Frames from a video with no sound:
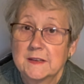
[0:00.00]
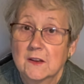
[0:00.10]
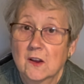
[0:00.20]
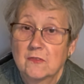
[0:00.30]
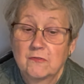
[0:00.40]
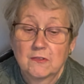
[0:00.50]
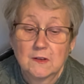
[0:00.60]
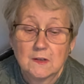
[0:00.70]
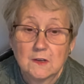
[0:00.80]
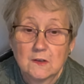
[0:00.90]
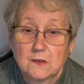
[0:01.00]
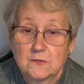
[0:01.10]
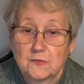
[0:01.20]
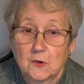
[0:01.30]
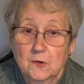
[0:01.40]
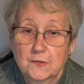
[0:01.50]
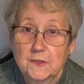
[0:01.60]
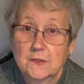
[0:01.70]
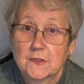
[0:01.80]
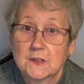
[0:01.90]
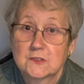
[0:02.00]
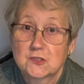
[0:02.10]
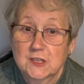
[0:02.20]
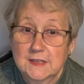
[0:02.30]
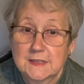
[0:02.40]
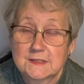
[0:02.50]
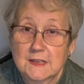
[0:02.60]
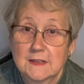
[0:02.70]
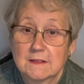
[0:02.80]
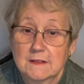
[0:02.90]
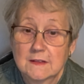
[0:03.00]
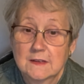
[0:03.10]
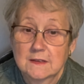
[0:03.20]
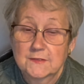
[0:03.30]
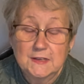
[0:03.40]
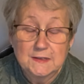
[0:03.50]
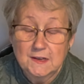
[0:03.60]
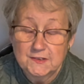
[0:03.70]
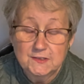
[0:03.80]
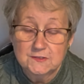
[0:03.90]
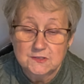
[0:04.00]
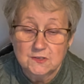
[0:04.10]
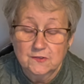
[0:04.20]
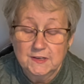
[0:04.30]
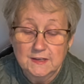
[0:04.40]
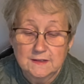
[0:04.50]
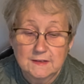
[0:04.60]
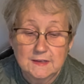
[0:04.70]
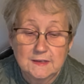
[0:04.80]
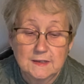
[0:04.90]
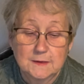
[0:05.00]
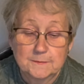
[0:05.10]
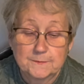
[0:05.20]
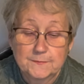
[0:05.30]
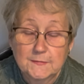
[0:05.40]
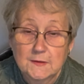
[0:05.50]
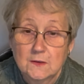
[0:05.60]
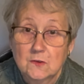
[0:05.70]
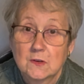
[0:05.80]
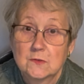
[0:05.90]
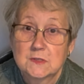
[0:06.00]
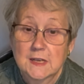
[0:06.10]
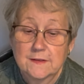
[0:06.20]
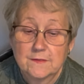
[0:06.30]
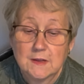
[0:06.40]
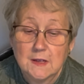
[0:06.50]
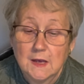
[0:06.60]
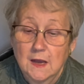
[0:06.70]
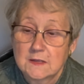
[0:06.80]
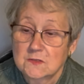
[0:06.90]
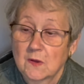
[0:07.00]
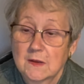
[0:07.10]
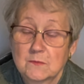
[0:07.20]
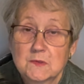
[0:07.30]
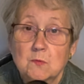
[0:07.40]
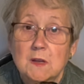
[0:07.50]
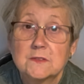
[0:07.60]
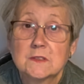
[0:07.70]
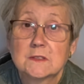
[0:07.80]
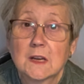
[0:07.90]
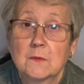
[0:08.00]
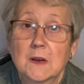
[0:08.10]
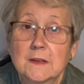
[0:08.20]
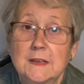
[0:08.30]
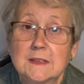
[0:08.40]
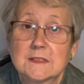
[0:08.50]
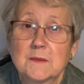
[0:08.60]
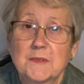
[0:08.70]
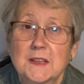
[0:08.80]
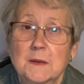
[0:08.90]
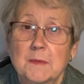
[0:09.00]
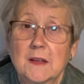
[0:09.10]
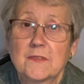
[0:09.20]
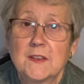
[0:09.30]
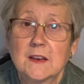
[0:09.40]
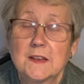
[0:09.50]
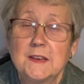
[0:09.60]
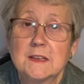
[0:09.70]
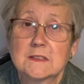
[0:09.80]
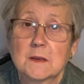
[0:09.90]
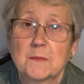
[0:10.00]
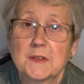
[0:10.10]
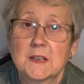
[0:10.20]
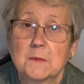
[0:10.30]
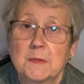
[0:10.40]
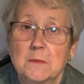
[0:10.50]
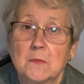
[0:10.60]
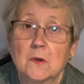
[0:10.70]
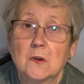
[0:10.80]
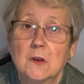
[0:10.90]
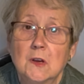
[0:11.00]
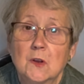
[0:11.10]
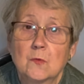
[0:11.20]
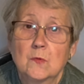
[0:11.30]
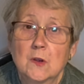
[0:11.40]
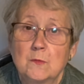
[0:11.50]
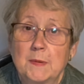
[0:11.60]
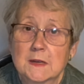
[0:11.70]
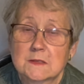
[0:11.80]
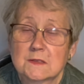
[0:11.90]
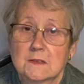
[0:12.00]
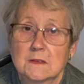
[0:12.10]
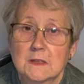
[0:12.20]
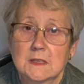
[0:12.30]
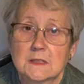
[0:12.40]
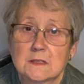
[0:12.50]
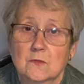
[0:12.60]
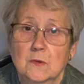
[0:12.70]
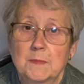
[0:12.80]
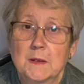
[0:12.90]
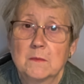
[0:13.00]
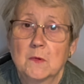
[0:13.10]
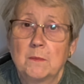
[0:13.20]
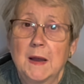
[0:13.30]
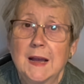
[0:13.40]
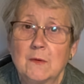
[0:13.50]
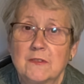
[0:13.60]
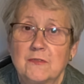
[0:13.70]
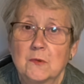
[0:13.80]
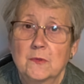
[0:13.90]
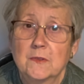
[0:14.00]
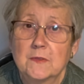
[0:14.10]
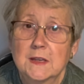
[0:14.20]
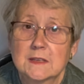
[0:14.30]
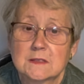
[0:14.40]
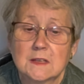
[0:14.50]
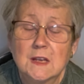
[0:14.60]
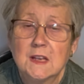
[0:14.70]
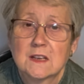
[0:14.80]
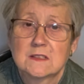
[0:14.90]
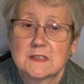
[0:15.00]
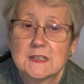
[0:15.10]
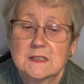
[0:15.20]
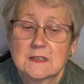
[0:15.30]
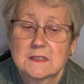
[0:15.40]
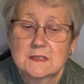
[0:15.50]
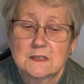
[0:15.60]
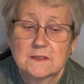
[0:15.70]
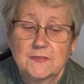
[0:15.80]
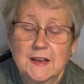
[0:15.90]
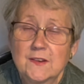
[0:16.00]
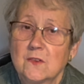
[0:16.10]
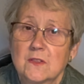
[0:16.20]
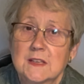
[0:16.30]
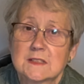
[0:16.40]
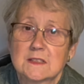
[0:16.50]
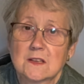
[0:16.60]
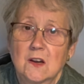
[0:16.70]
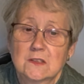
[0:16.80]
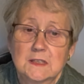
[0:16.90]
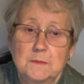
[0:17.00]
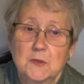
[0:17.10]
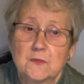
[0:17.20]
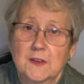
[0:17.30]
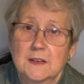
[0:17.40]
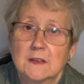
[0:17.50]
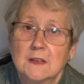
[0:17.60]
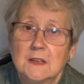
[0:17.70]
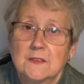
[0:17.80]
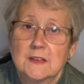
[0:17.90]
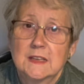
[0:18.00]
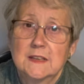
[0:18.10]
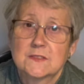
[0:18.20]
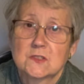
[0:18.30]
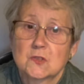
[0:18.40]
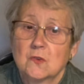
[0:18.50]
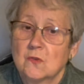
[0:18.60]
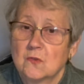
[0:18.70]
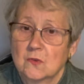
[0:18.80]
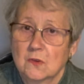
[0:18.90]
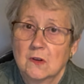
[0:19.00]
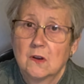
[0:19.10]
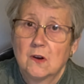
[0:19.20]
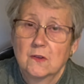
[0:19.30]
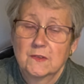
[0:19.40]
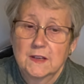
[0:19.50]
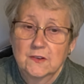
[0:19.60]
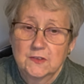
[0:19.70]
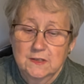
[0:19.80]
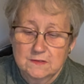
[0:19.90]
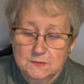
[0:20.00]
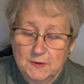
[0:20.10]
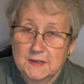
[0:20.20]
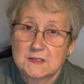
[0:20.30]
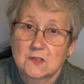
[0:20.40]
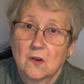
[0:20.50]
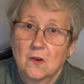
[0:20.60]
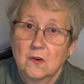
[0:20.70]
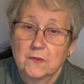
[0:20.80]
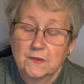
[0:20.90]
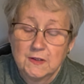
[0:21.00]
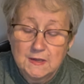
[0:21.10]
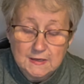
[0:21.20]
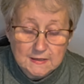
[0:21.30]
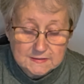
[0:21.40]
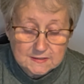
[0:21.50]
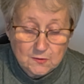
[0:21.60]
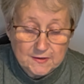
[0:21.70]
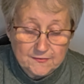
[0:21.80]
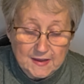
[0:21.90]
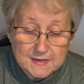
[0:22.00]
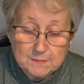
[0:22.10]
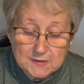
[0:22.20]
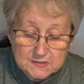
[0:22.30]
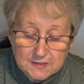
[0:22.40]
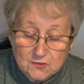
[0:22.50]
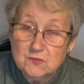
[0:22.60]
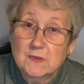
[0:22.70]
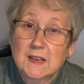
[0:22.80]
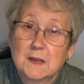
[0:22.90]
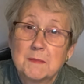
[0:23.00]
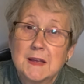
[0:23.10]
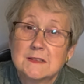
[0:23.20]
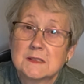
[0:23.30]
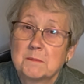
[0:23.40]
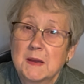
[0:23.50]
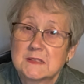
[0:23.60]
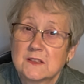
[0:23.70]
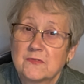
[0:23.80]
enough for the chilies in the onions, sorry, in the grow tent. So I wondered, I need something, I feel I need something a bit more robust than this, or a bit more powerful than this, because the fan on this is hardly moving the leaves at all on the onions when it's on. So if anybody could recommend a better